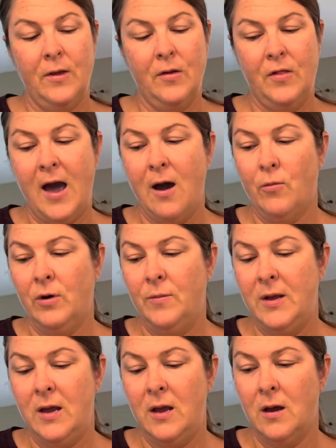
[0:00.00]
that would
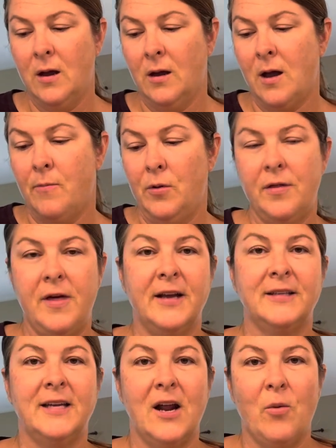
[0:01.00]
be a couple of
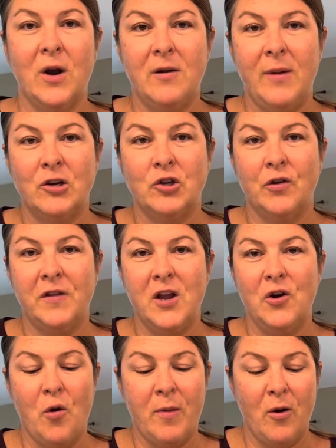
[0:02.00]
things that I wanted to make sure that you
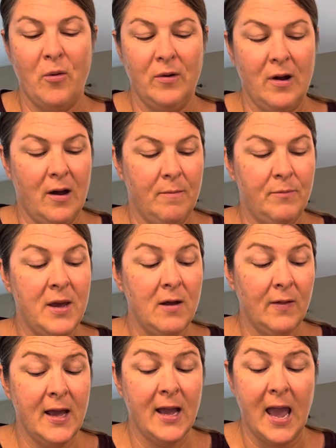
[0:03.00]
know about
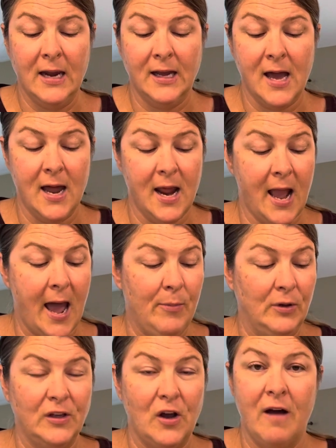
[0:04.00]
peeling and cutting
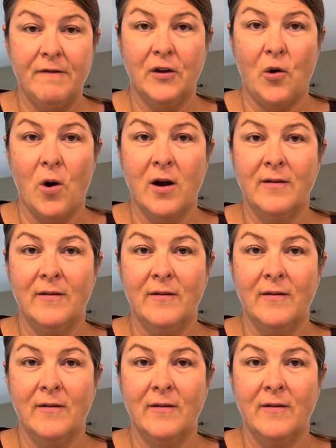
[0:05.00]
apples off the core.